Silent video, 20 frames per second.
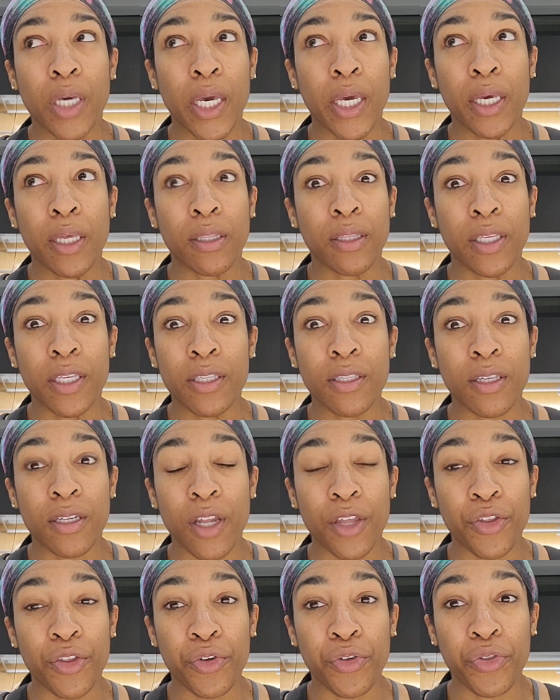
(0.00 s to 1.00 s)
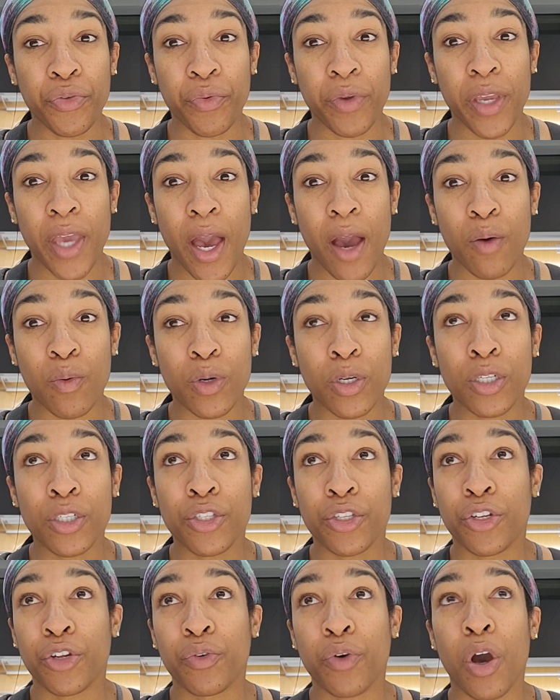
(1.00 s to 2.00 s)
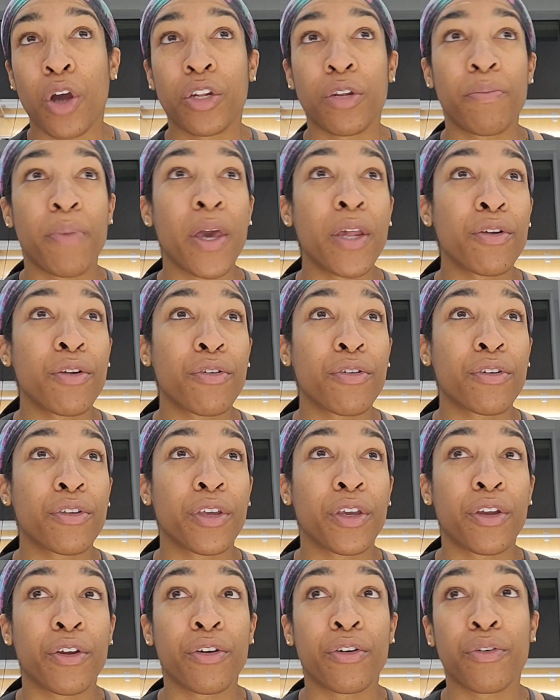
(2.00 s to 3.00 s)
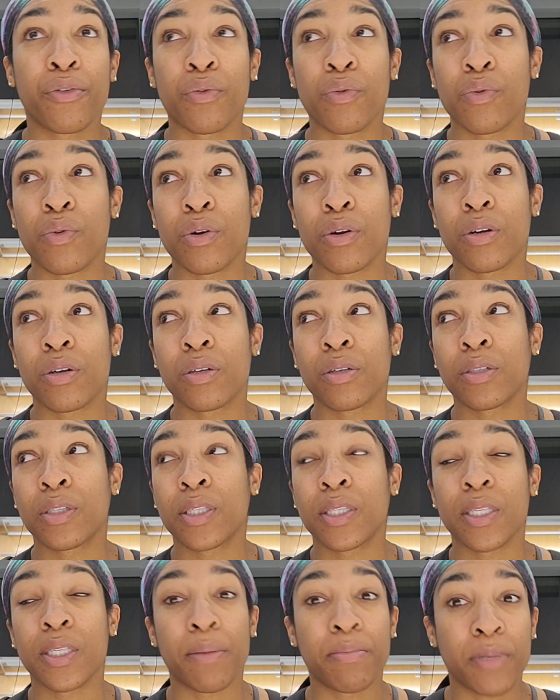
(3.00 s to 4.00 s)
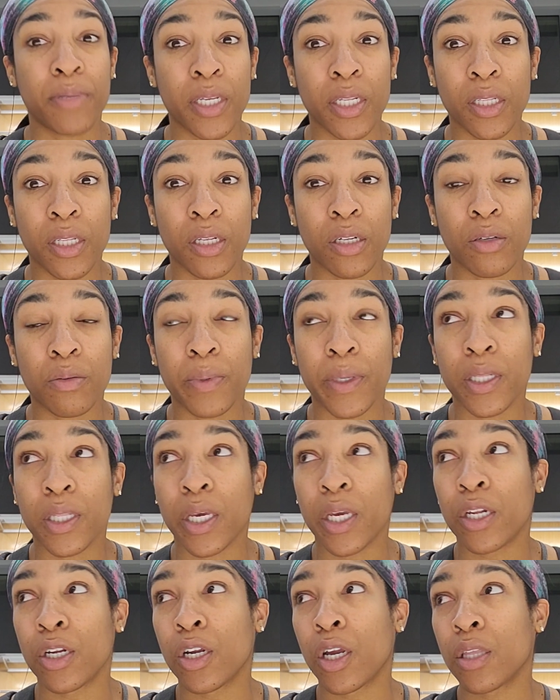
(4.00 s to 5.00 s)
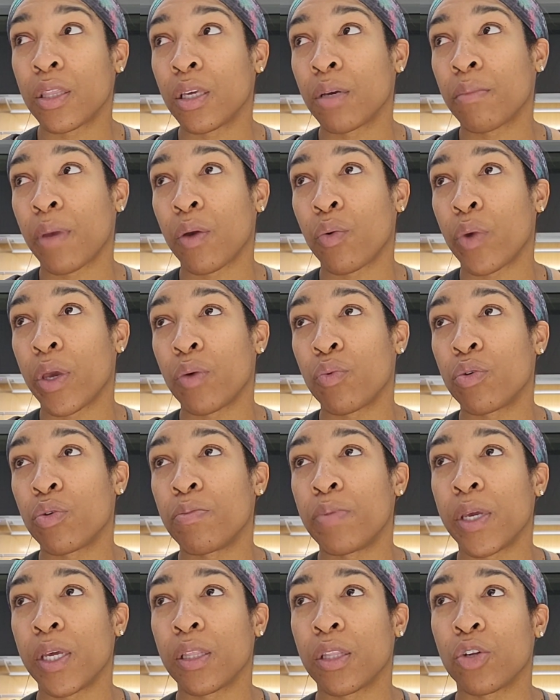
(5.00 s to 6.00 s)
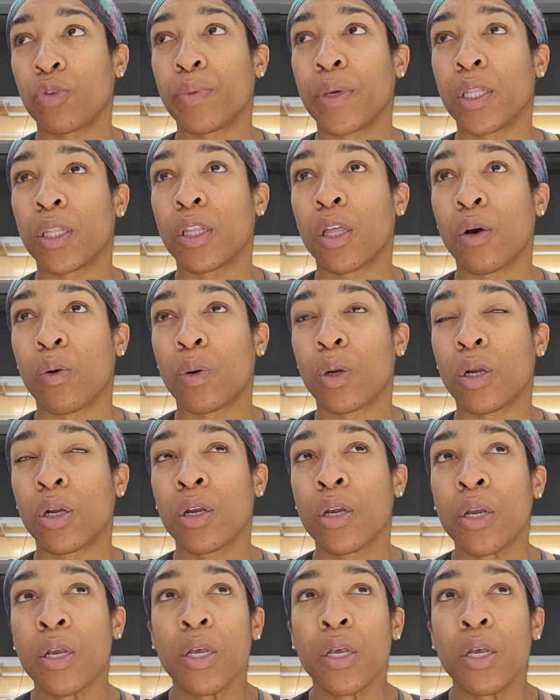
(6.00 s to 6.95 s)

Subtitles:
at least another 3 hours, gone to bed earlier or slept in a little bit later, I think my weight would be a little bit lower.